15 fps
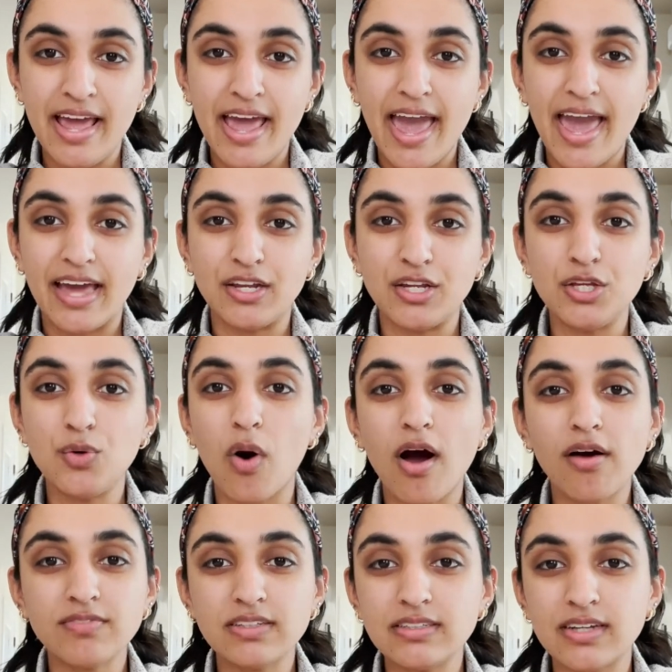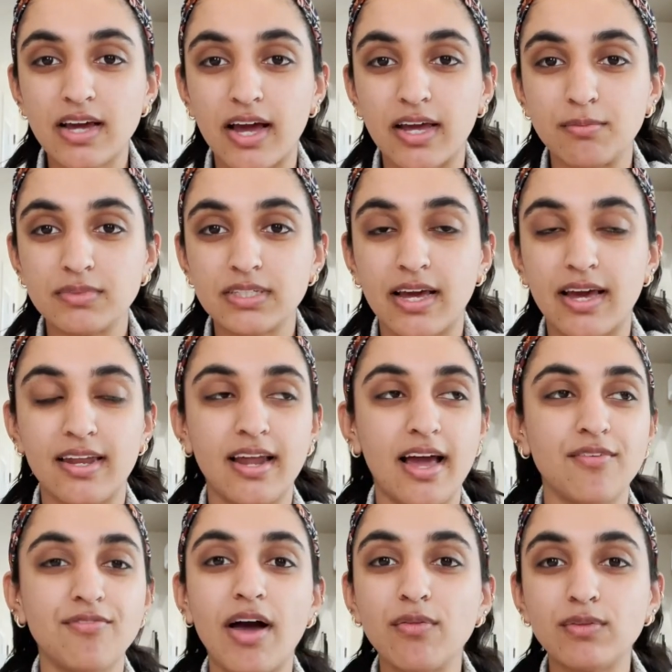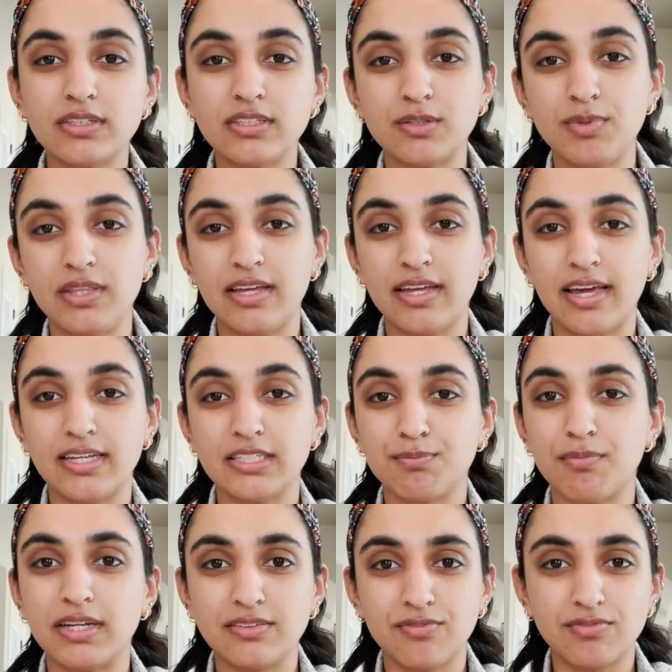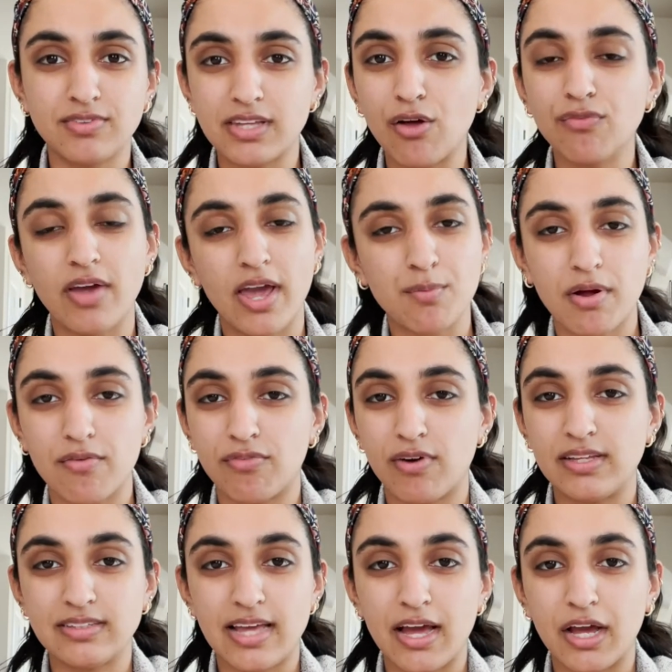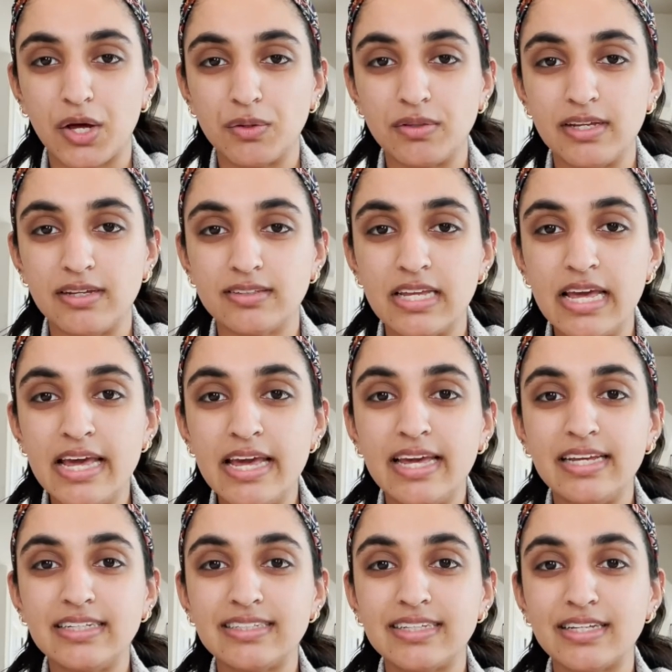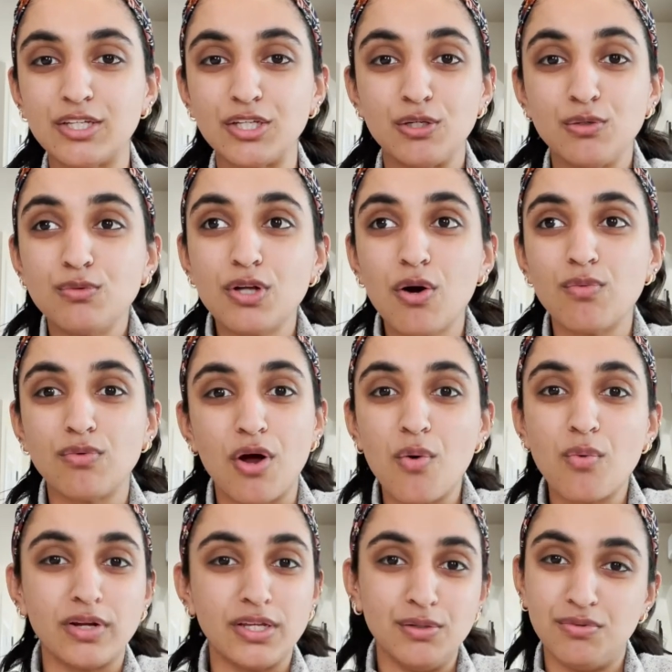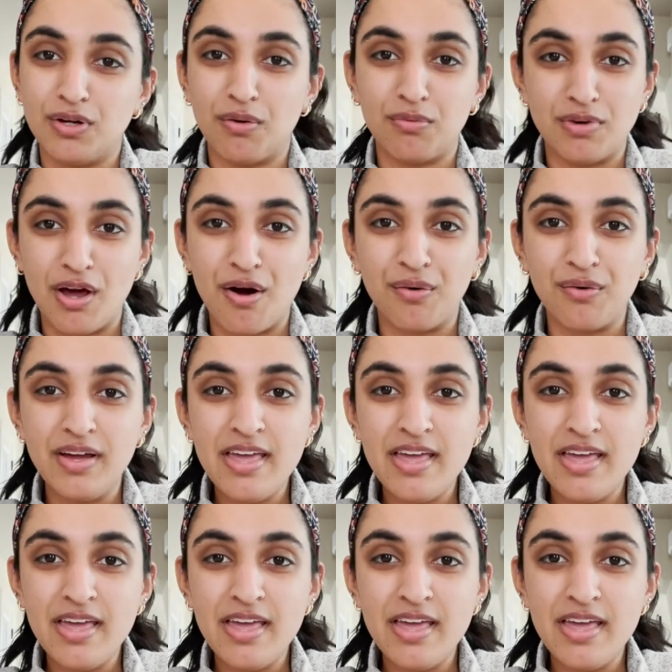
And you oftentimes, and I found this to be the case, myself and my friends echoed this, is that you don't know what you don't know.